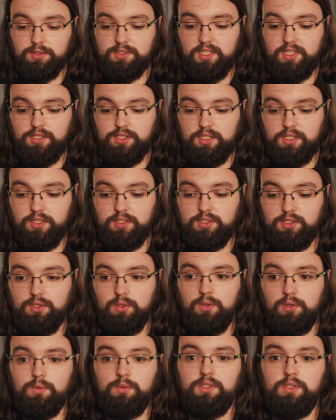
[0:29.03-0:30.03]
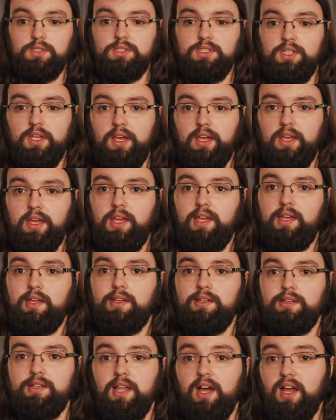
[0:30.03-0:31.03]
essentially the talk was
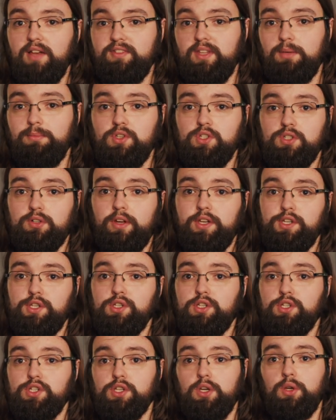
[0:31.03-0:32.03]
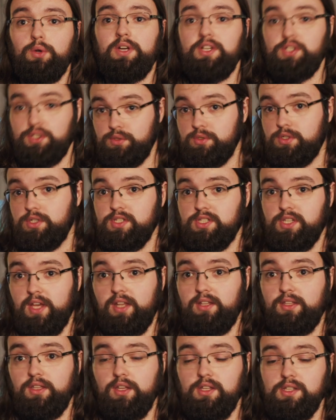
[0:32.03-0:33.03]
a live demonstration to show, as you just
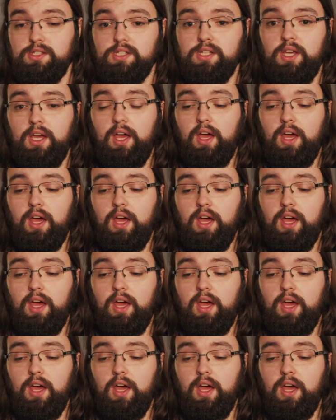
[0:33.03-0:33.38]
said, that